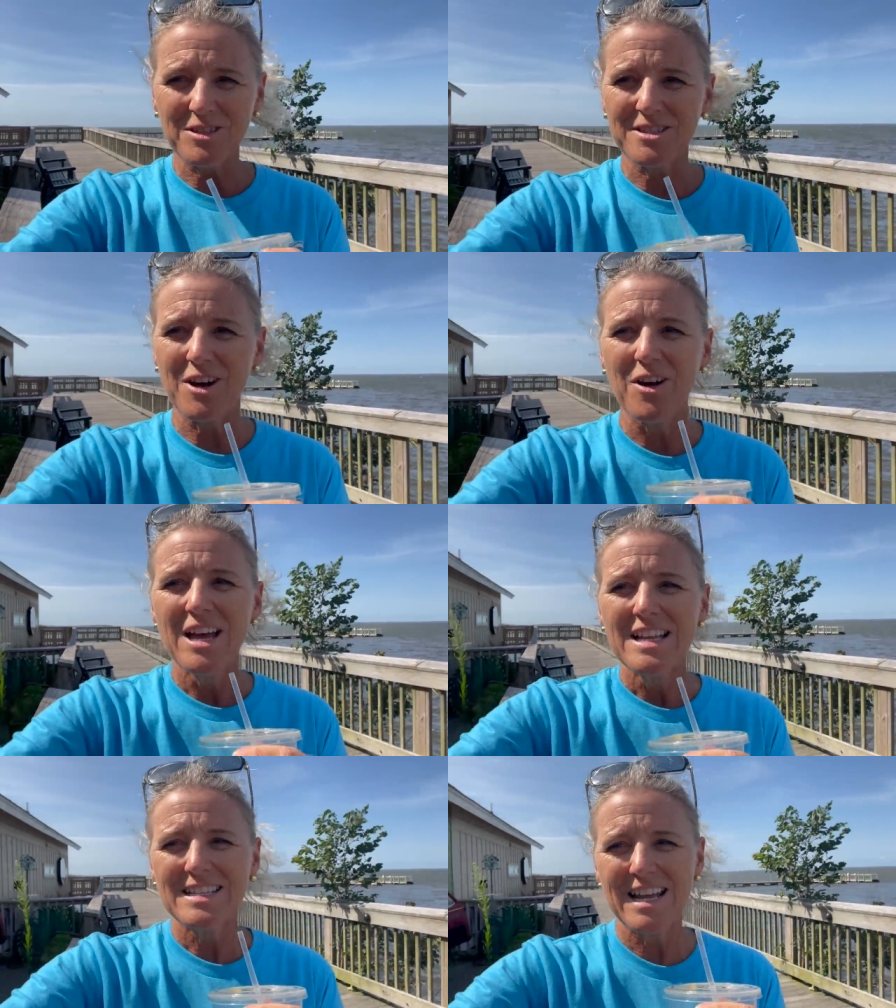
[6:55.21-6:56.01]
So
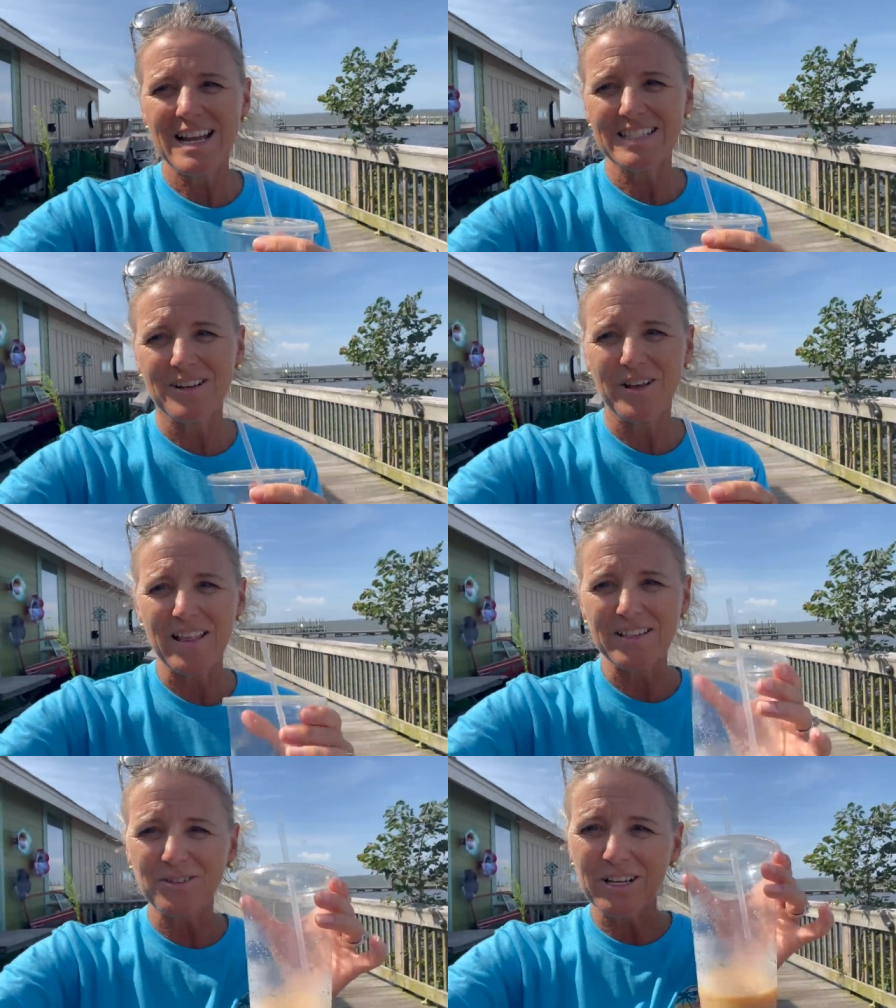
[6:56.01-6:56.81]
today I said, okay,
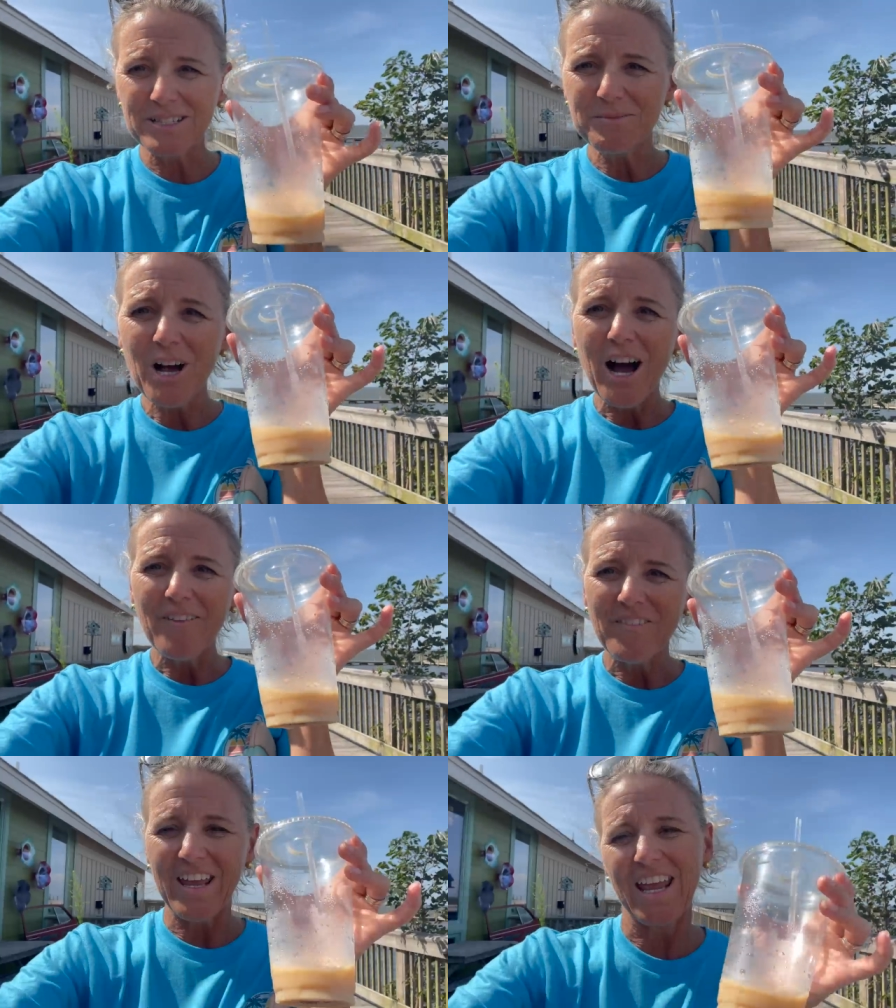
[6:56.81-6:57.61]
let's go get some
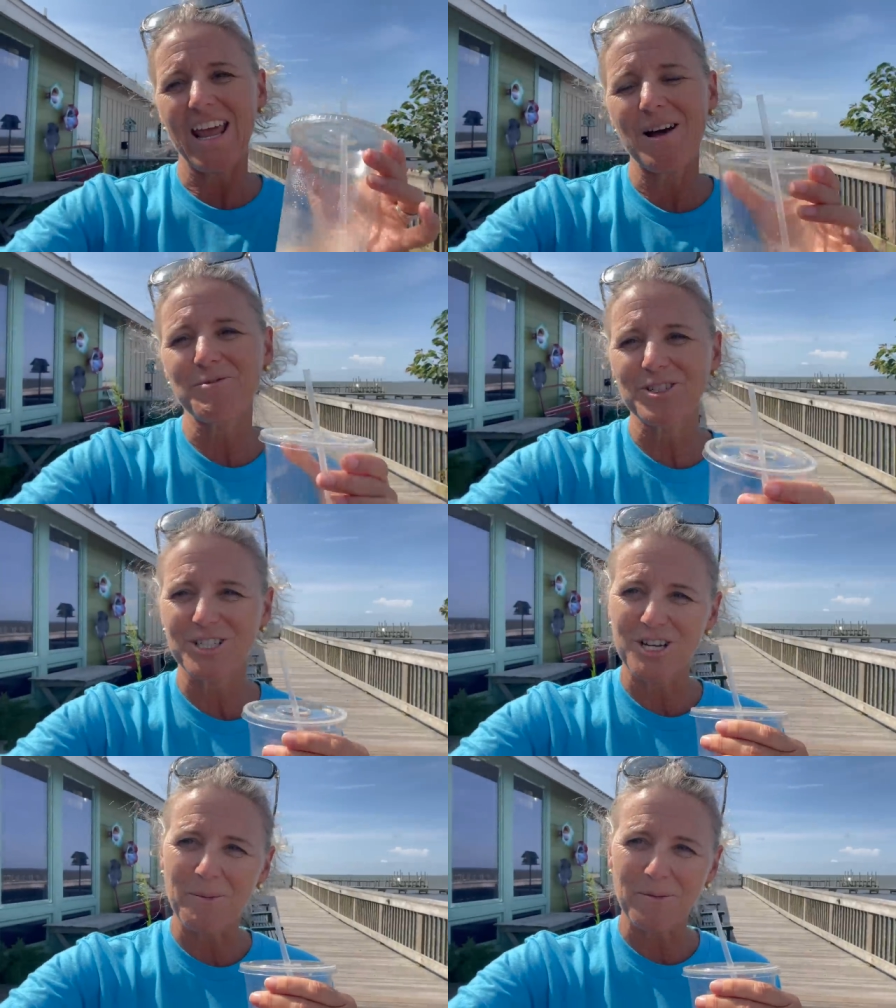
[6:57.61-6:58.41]
coffee, and we'll
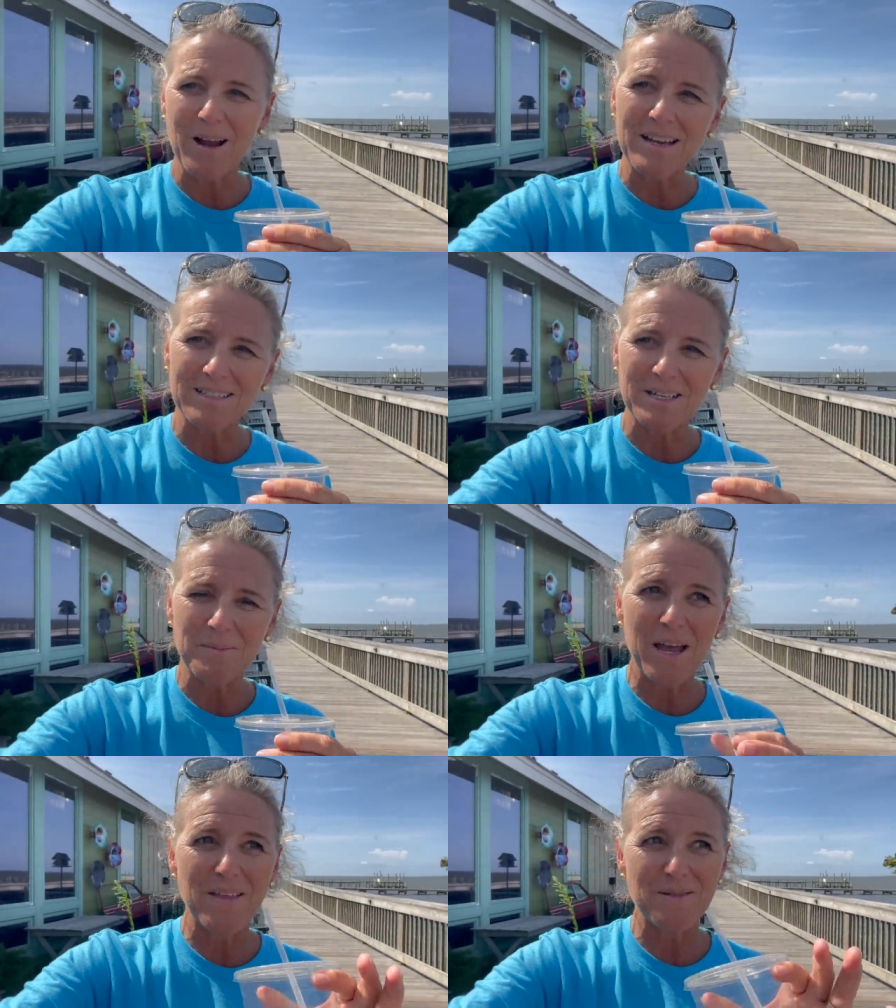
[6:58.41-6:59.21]
just shop around a little
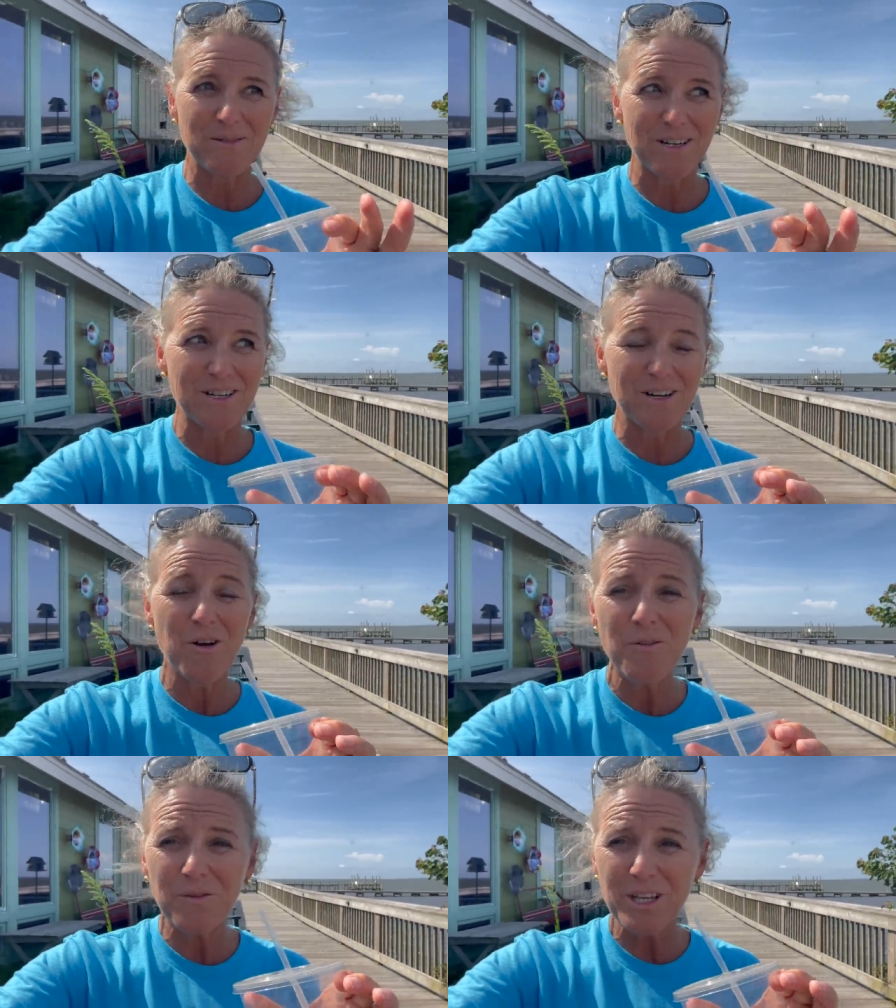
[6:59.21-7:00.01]
bit, and then we're gonna
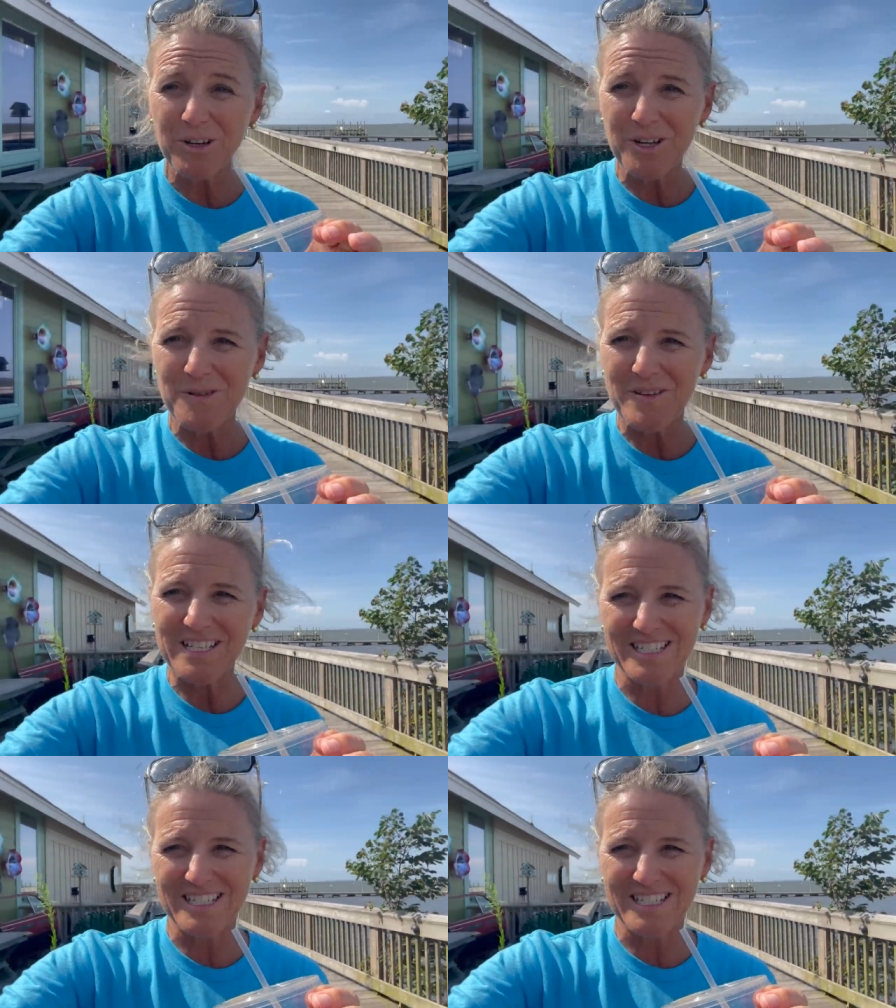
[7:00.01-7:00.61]
hopefully go to the beach